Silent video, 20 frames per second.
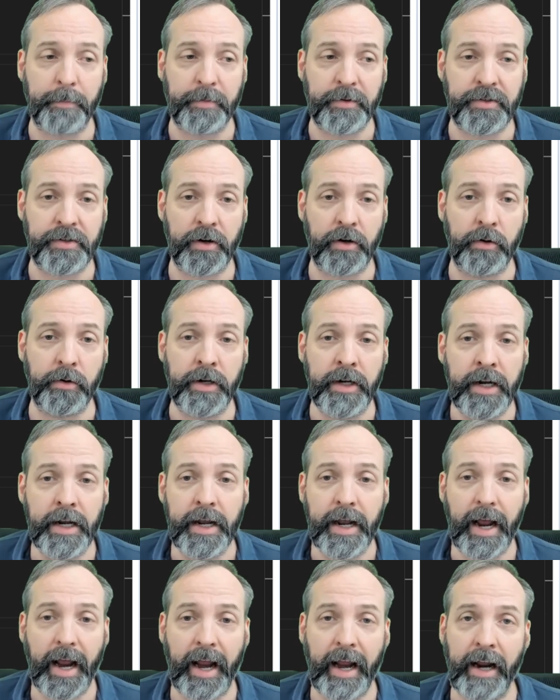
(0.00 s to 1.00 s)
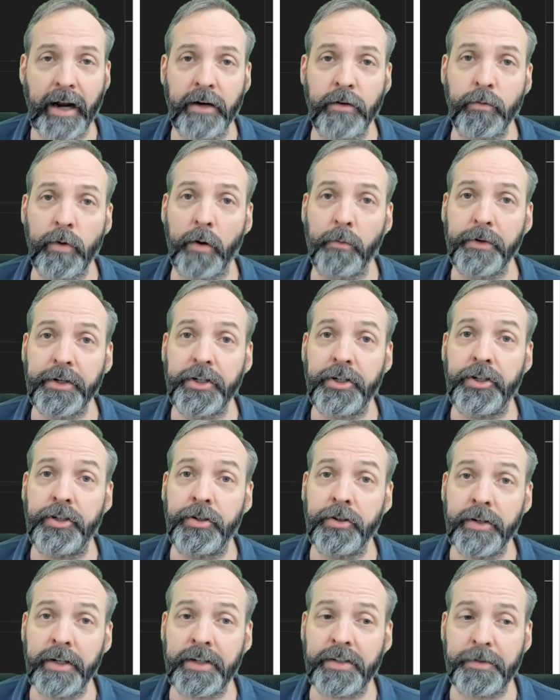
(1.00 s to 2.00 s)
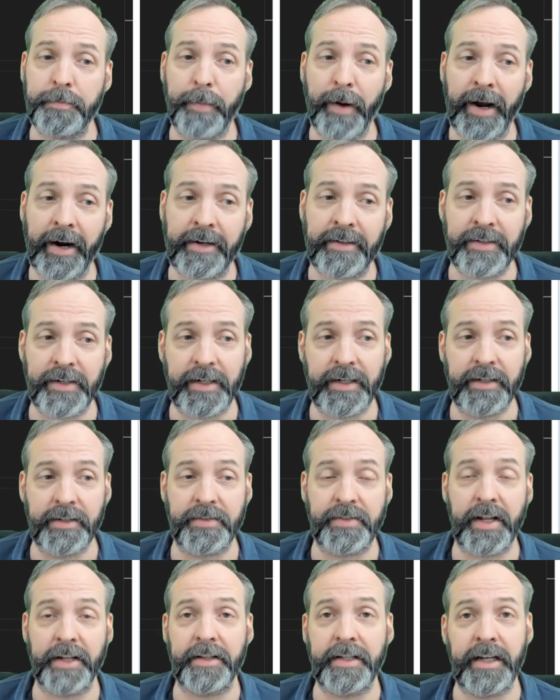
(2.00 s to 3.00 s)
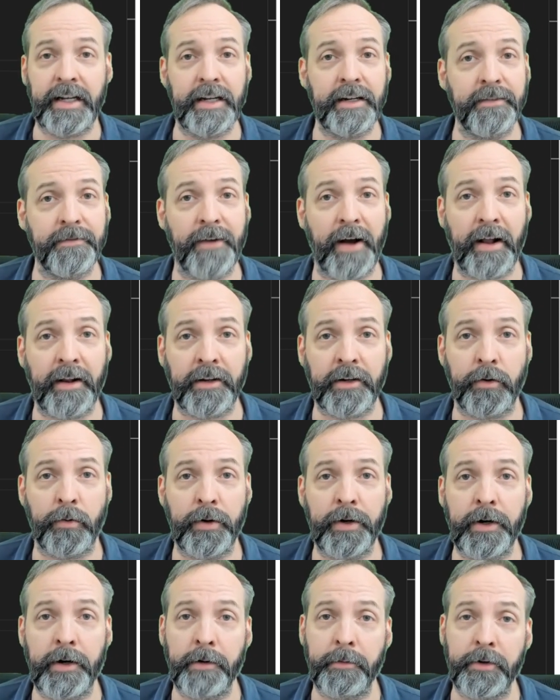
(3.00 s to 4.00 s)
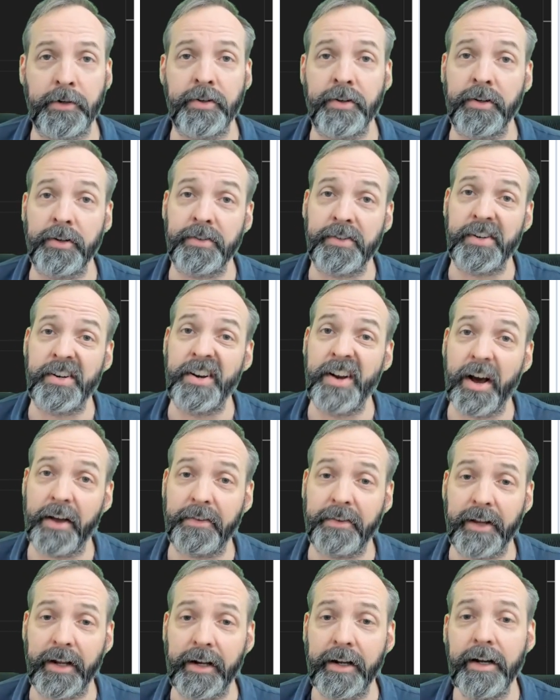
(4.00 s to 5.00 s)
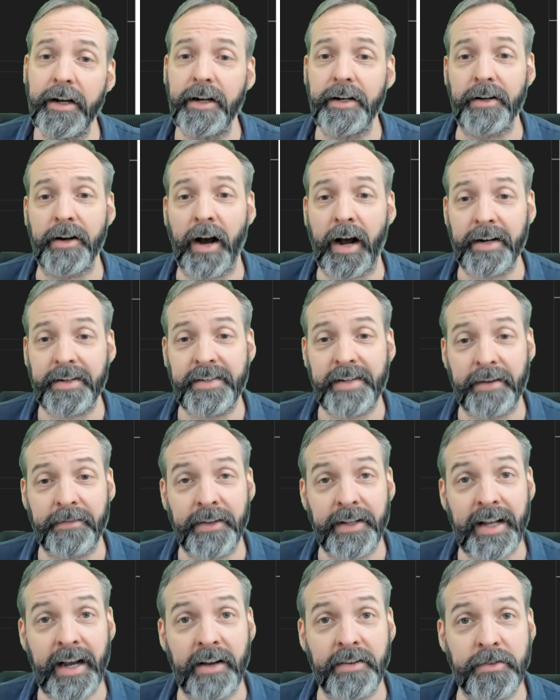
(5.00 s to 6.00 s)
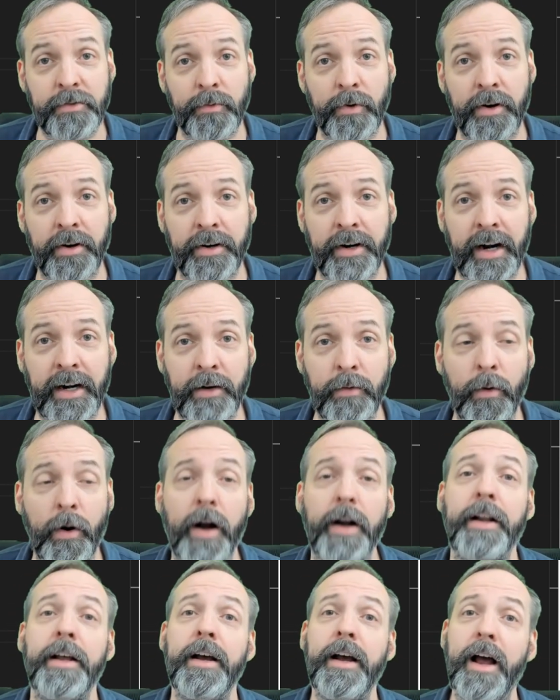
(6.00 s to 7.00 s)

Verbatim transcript: episode. And what we should expect is that the invalid query returns nothing, not 7,191,